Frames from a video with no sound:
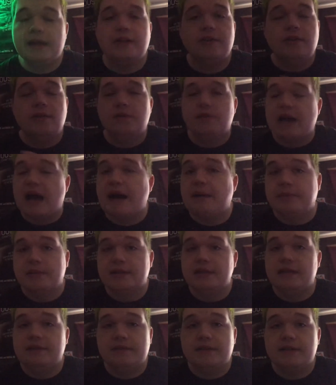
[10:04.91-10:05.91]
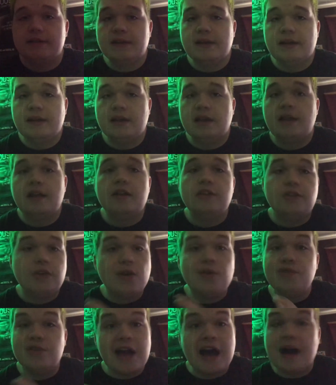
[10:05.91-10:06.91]
Do not believe it. Do
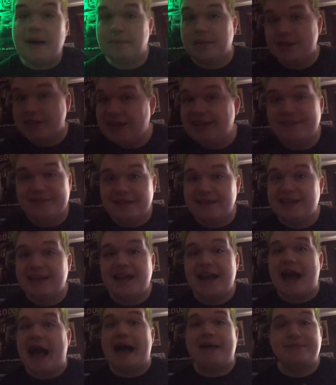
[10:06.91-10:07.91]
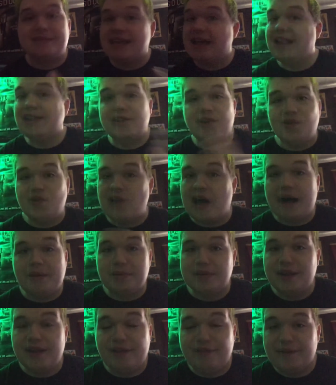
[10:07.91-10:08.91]
not believe it. I'm telling you, do not
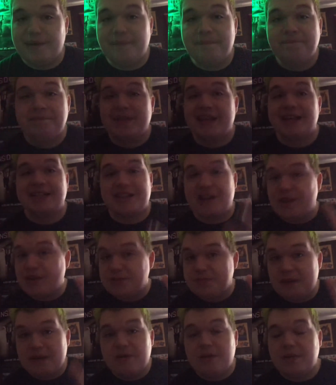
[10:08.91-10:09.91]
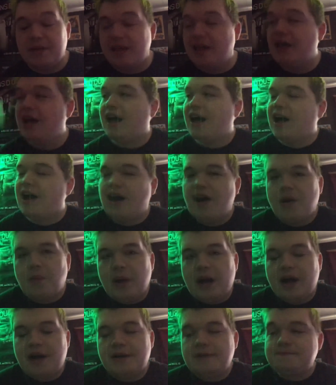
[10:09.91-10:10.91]
believe it. Because I know there's people But
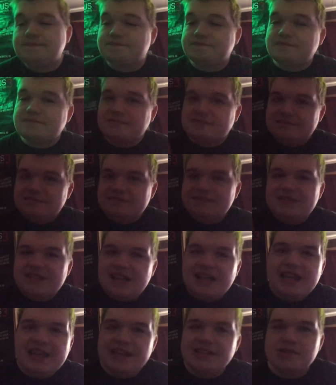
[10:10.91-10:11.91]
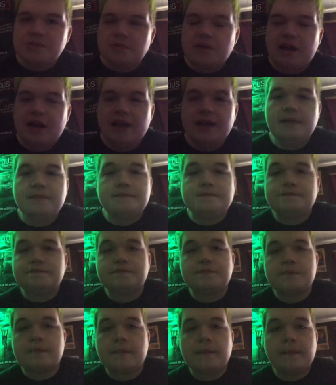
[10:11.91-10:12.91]
well, he's right.
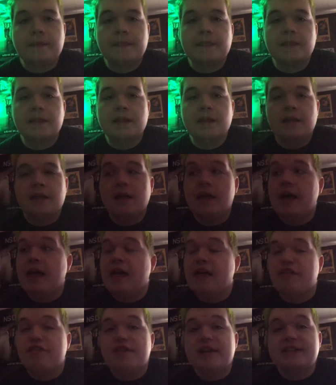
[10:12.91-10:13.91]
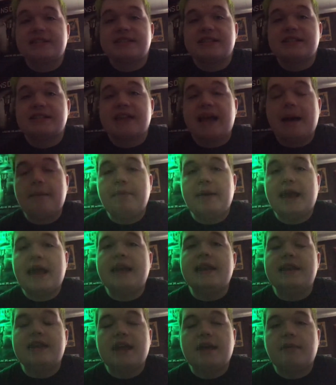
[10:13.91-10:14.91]
This is a
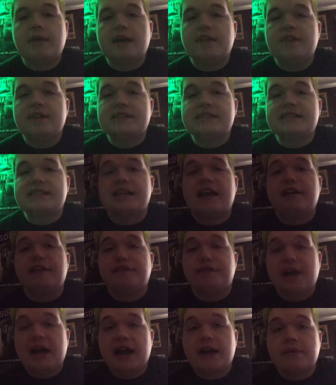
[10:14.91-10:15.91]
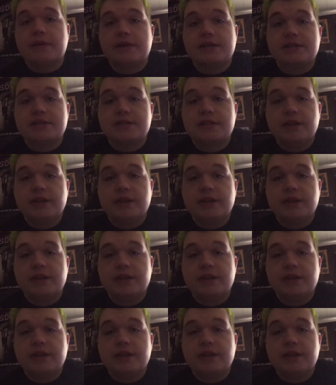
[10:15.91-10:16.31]
pandemic. This is a virus.